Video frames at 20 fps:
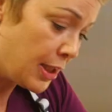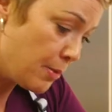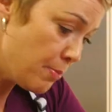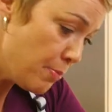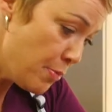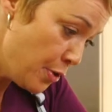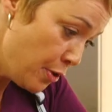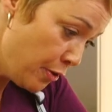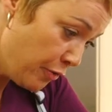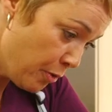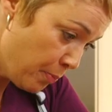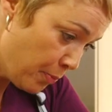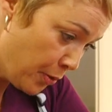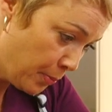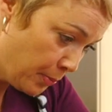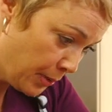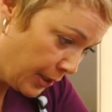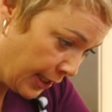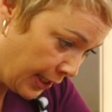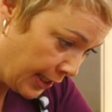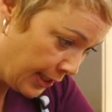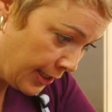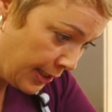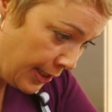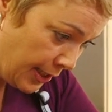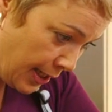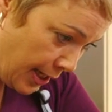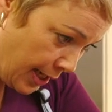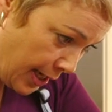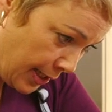can move the pumpkin
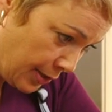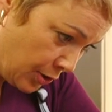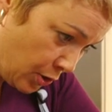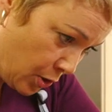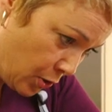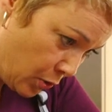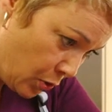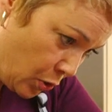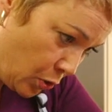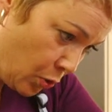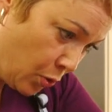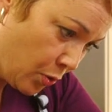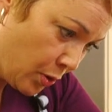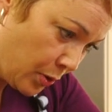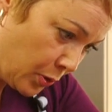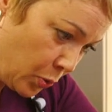as you saw